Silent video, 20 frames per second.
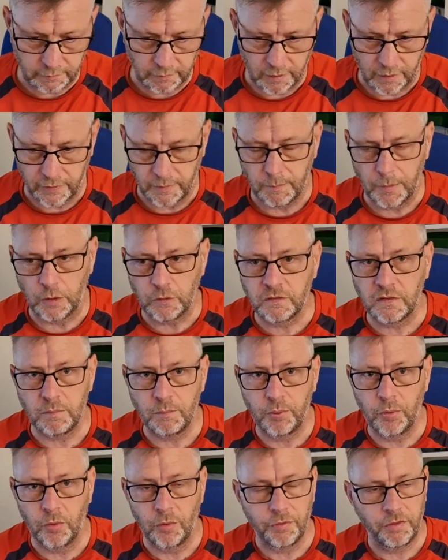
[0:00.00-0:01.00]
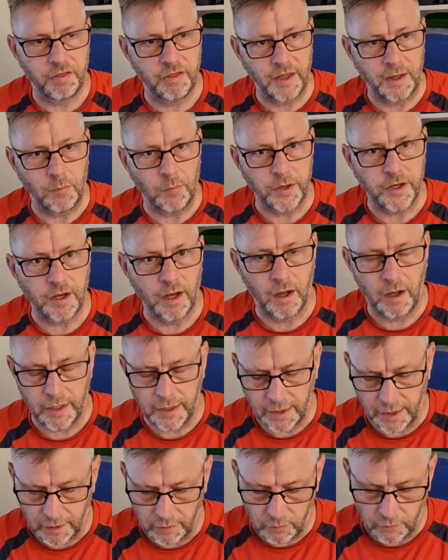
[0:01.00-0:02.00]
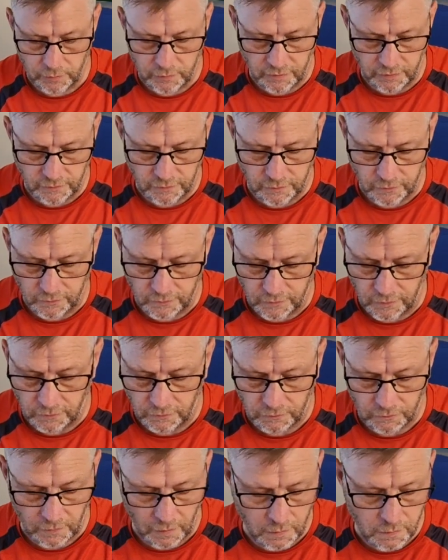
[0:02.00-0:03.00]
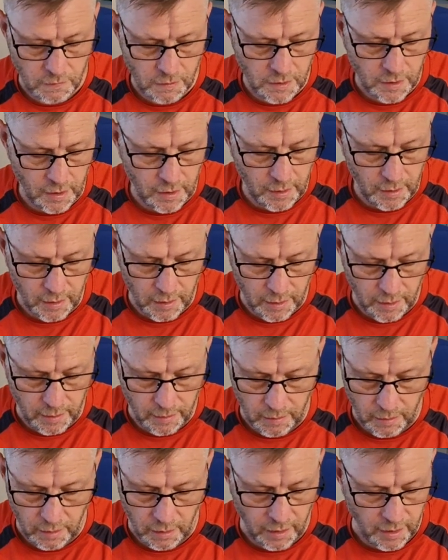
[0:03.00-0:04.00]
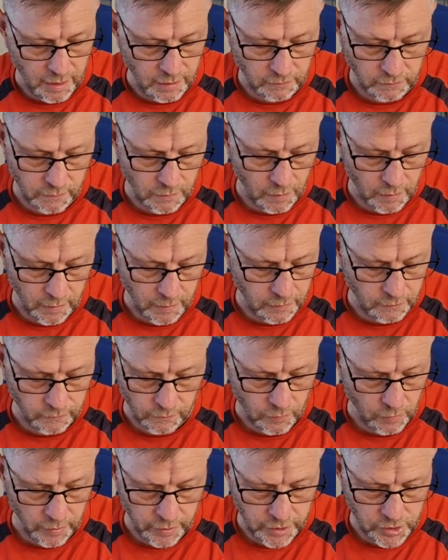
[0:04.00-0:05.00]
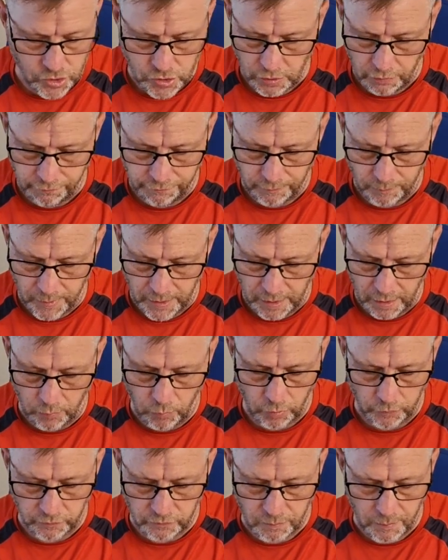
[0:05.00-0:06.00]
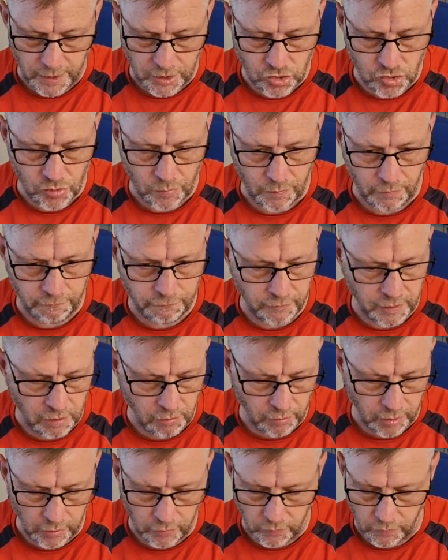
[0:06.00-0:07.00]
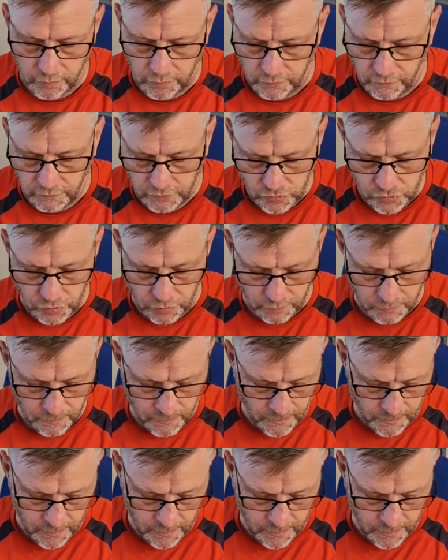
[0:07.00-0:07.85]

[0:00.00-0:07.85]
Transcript: are the most important thing when you're hiking long distances. So it's not an issue for me. I want to make sure my feet are in good condition.